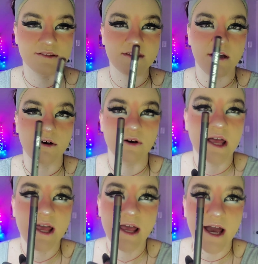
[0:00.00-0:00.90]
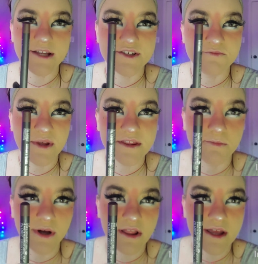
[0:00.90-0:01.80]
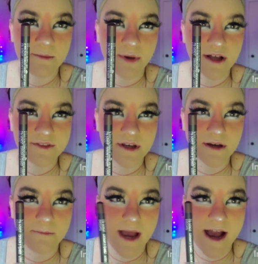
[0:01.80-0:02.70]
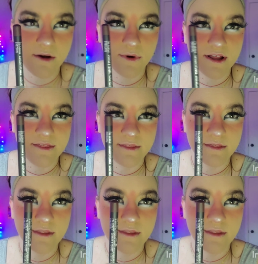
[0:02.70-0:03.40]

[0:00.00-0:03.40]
So I just bit the bullet and bought the MAC one